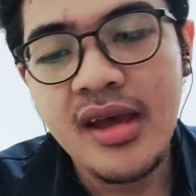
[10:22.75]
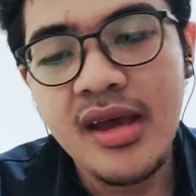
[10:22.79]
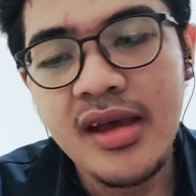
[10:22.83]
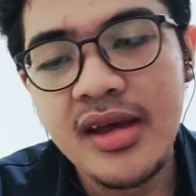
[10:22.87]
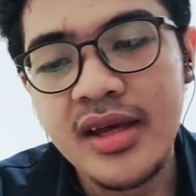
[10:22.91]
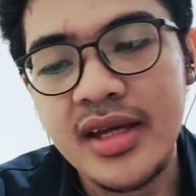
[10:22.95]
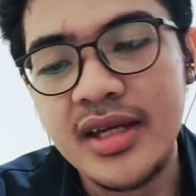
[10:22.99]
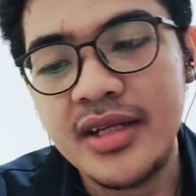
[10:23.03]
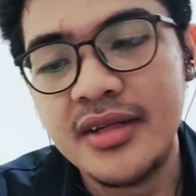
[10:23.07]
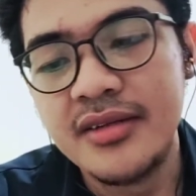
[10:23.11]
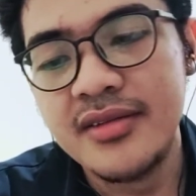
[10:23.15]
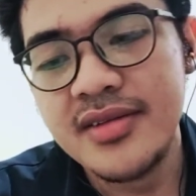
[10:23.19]

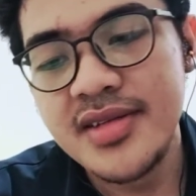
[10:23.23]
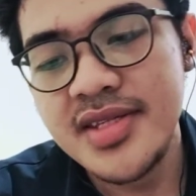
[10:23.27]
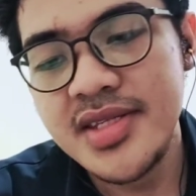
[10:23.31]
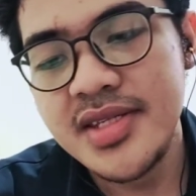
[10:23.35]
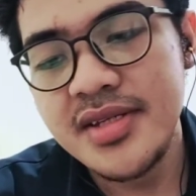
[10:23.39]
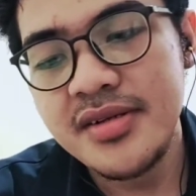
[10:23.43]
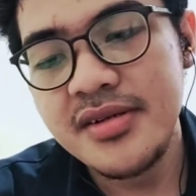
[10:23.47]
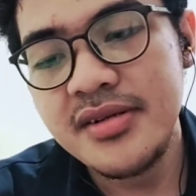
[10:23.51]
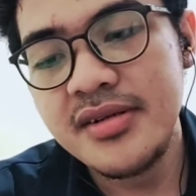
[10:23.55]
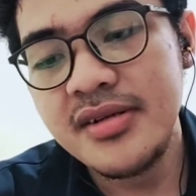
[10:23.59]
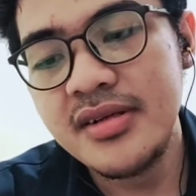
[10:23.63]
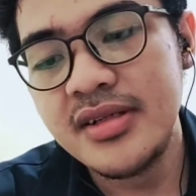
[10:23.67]
And
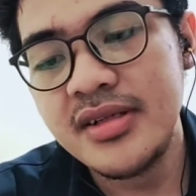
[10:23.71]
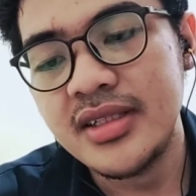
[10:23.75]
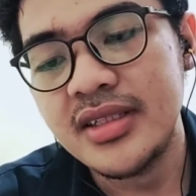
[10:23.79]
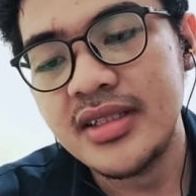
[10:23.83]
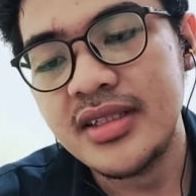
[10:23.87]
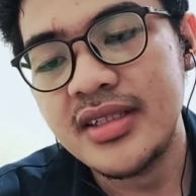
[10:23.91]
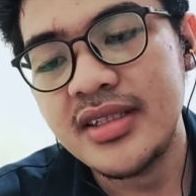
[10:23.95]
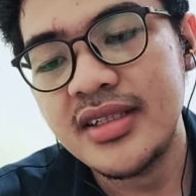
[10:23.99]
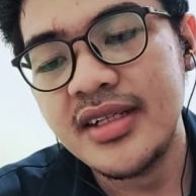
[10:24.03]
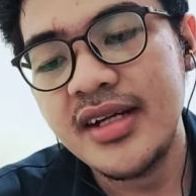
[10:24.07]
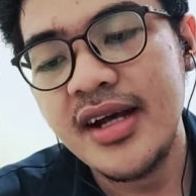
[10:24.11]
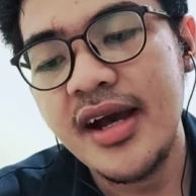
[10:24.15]

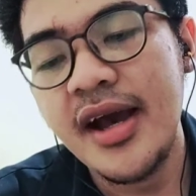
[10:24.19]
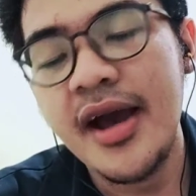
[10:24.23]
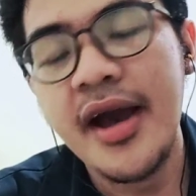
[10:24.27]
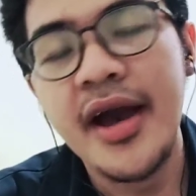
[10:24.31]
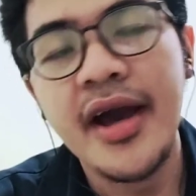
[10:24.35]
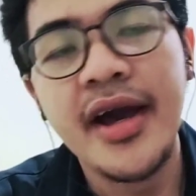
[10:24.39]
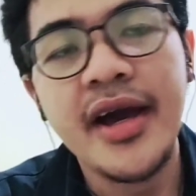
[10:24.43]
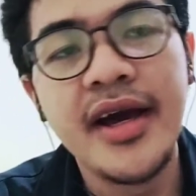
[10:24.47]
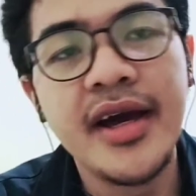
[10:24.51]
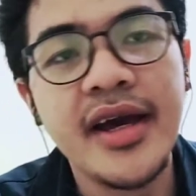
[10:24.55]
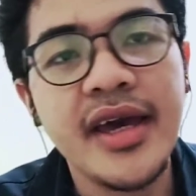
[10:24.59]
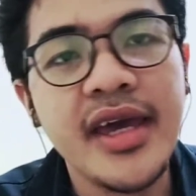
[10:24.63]
also
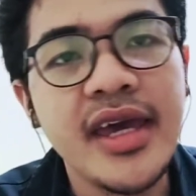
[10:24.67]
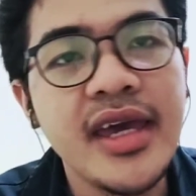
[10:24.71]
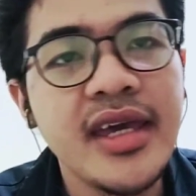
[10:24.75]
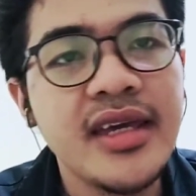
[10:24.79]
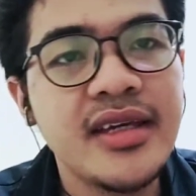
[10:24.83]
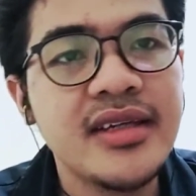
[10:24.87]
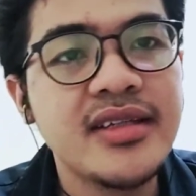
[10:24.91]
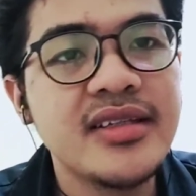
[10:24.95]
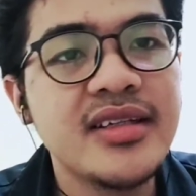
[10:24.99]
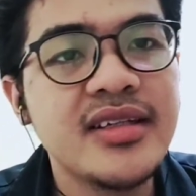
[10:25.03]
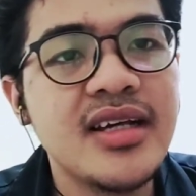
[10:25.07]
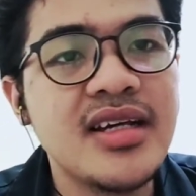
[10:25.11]

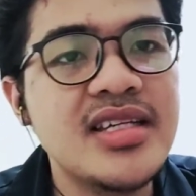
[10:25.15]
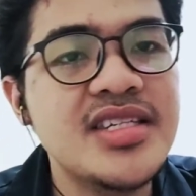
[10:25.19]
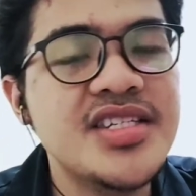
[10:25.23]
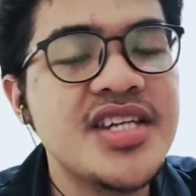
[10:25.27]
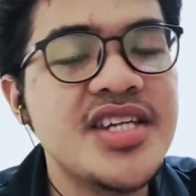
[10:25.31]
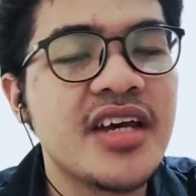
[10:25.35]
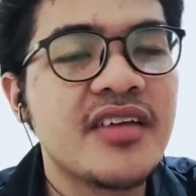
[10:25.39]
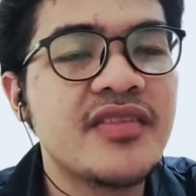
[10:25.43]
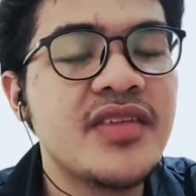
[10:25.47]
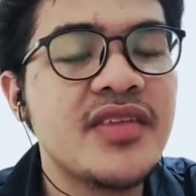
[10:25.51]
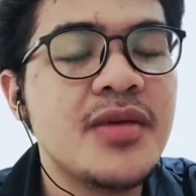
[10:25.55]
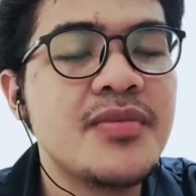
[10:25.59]
ing,
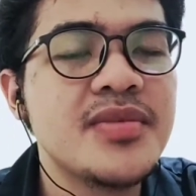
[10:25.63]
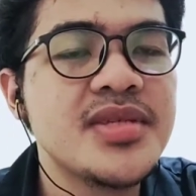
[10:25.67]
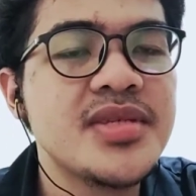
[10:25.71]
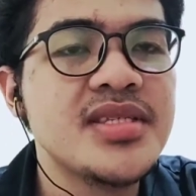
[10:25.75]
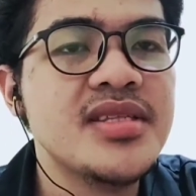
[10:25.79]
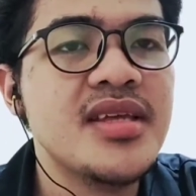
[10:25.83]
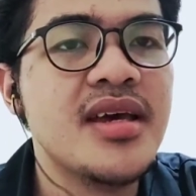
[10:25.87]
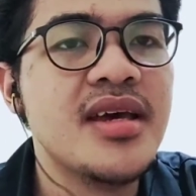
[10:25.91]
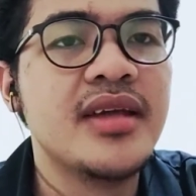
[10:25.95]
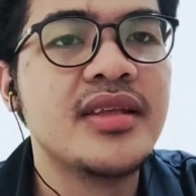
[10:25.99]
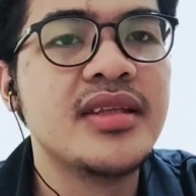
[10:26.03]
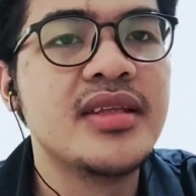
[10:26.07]
adjectives
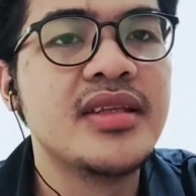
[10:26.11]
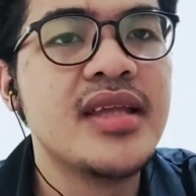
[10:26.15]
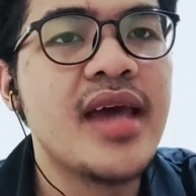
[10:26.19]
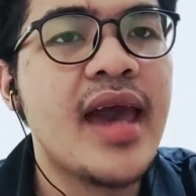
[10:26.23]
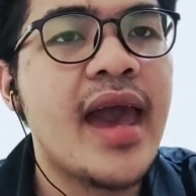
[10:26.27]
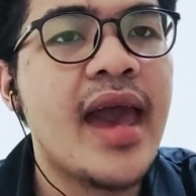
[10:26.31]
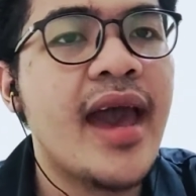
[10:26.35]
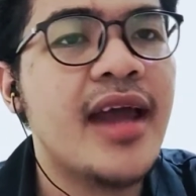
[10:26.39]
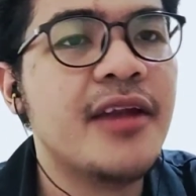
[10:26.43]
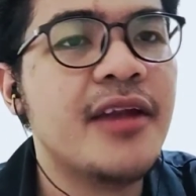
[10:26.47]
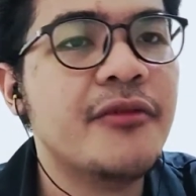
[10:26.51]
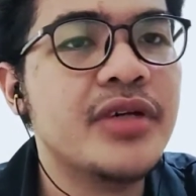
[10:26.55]
that
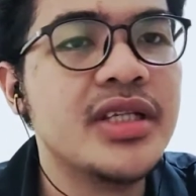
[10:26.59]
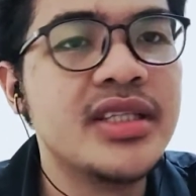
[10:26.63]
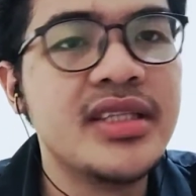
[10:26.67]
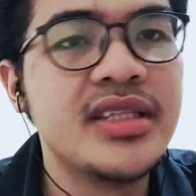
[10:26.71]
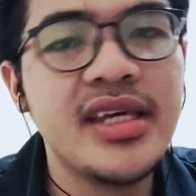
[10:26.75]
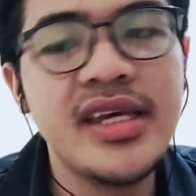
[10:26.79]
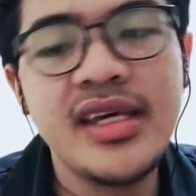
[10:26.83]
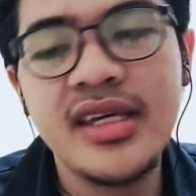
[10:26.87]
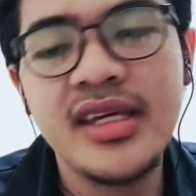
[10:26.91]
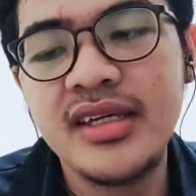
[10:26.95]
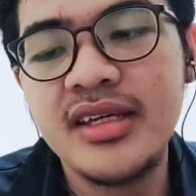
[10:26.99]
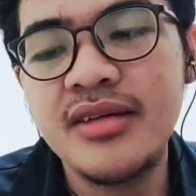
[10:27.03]
end with
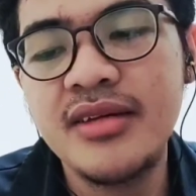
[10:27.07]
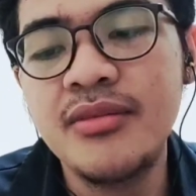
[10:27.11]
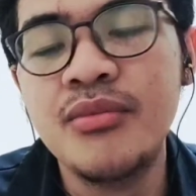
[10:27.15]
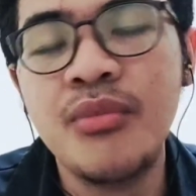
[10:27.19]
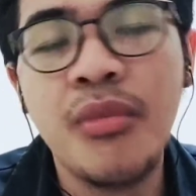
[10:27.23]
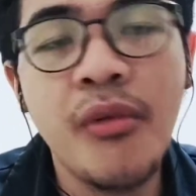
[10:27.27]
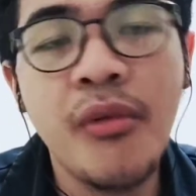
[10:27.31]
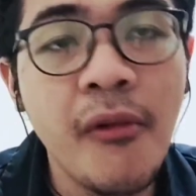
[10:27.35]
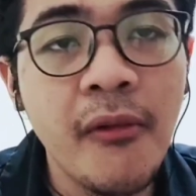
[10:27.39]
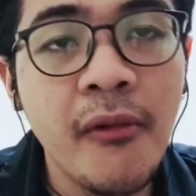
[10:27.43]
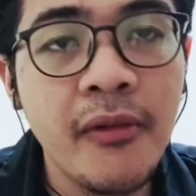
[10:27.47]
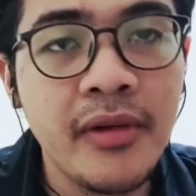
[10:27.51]
ing,
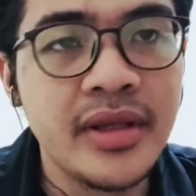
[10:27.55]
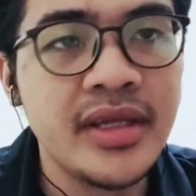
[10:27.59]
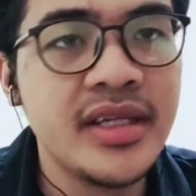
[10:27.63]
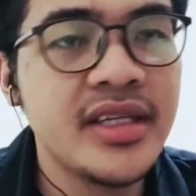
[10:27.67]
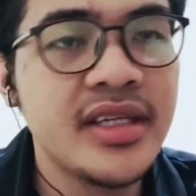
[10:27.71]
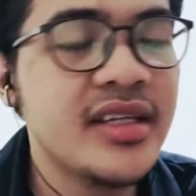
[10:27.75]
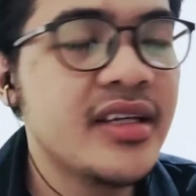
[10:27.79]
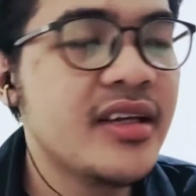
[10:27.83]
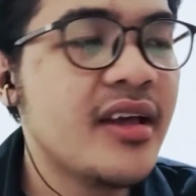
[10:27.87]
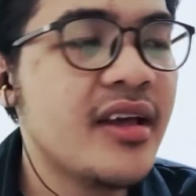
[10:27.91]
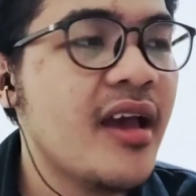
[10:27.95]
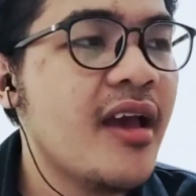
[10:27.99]

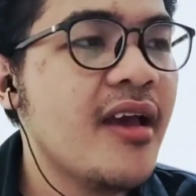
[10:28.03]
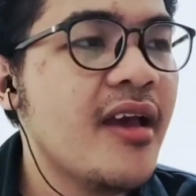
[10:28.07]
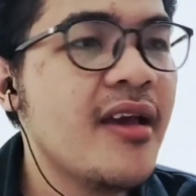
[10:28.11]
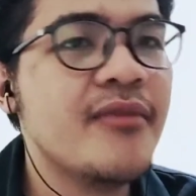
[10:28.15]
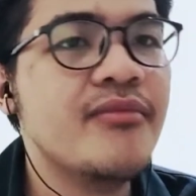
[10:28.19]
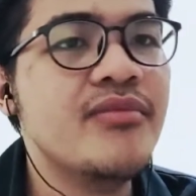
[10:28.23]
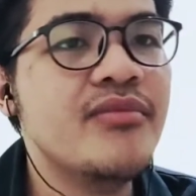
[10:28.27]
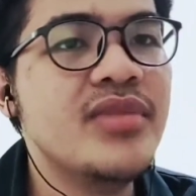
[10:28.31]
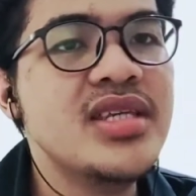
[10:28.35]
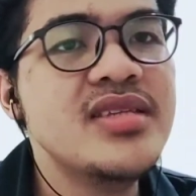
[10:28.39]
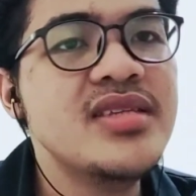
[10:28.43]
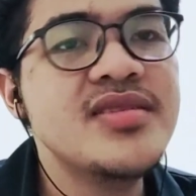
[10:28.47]
boring,
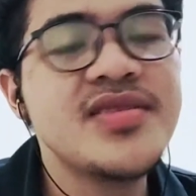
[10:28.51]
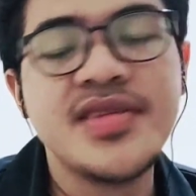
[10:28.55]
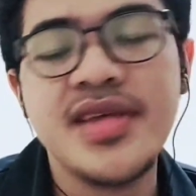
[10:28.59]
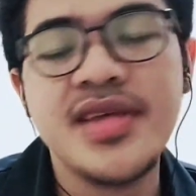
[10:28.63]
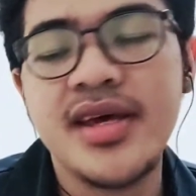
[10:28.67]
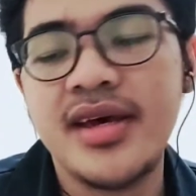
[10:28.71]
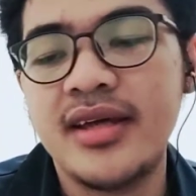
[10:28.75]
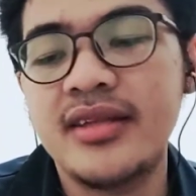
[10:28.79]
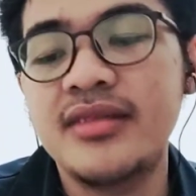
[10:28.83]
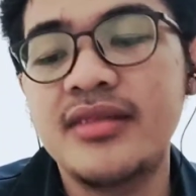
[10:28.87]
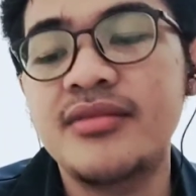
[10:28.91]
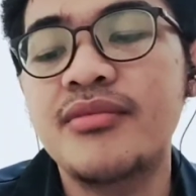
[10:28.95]
means
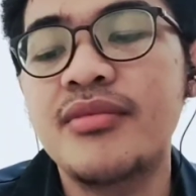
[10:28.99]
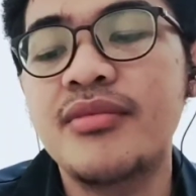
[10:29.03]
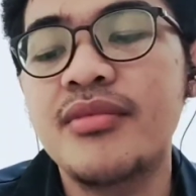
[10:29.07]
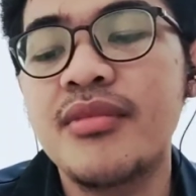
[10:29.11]
that